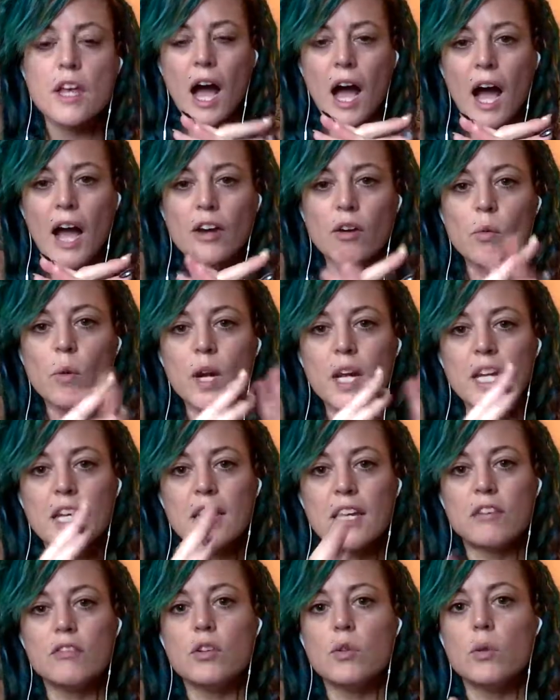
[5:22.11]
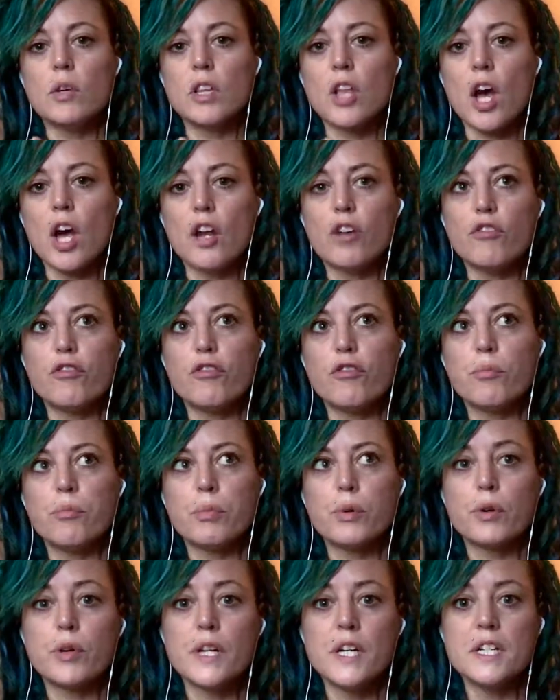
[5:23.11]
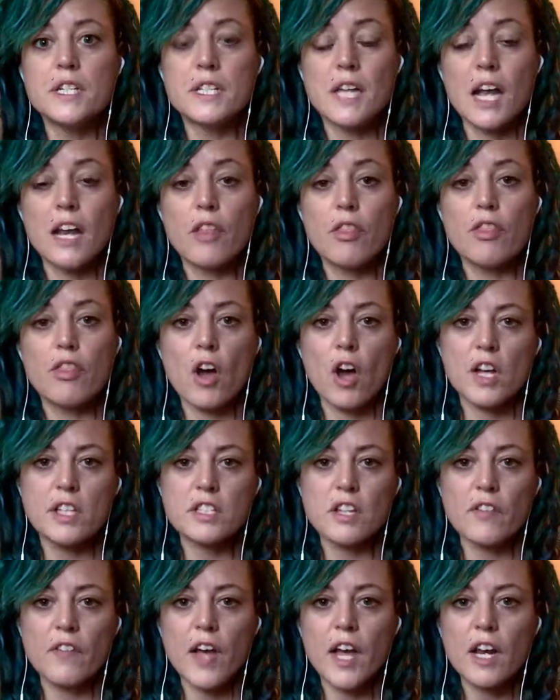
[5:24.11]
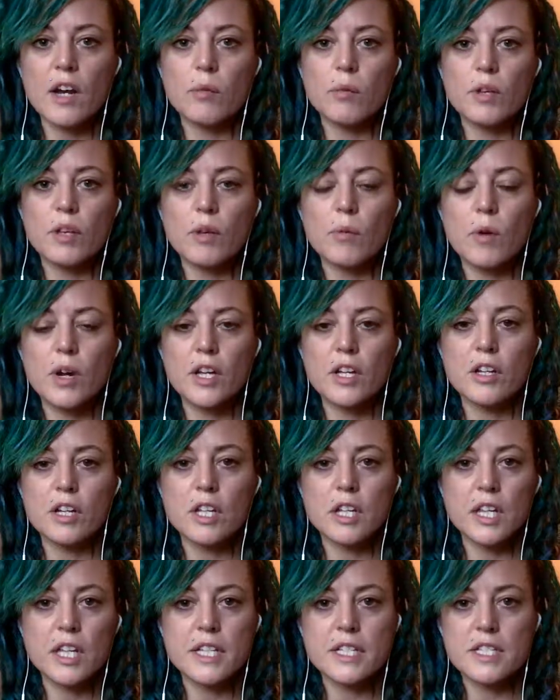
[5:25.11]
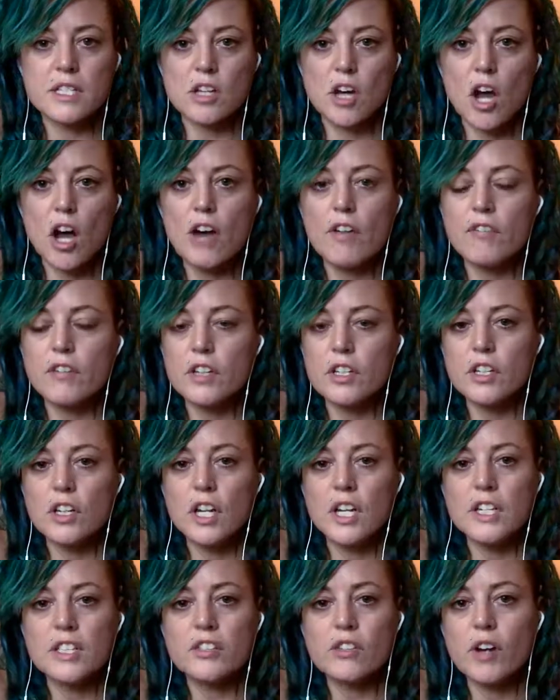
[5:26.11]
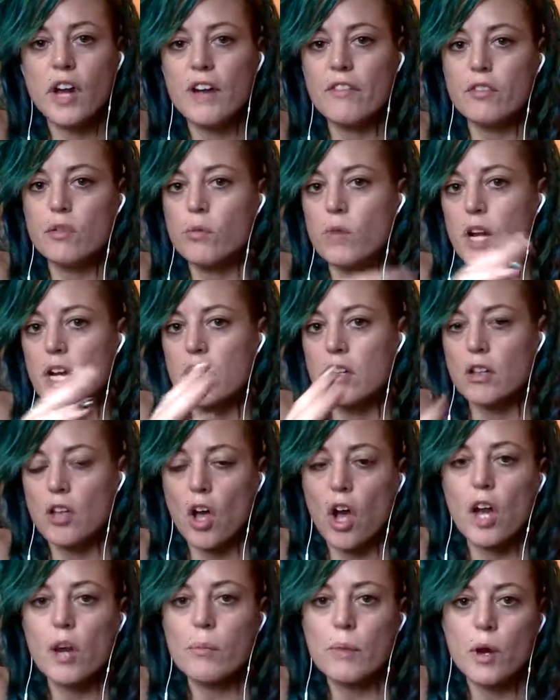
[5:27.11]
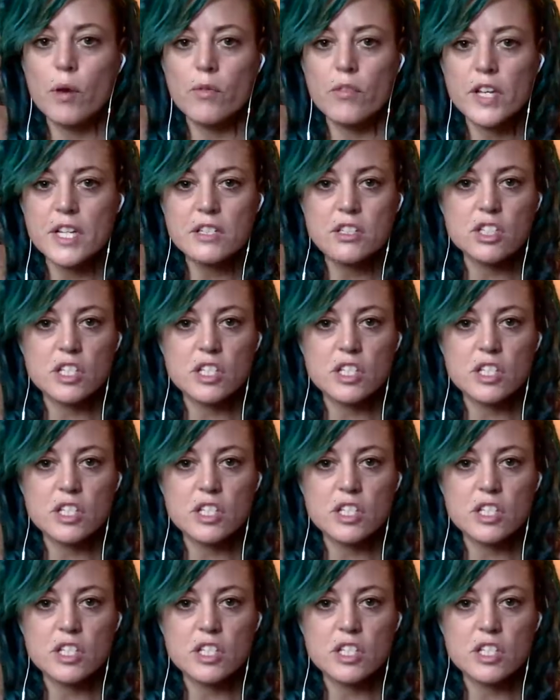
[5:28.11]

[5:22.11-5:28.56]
I don't want to give you a lot of pre-decided thoughts on that. I really want you to list off, and you don't have to write a lot about this.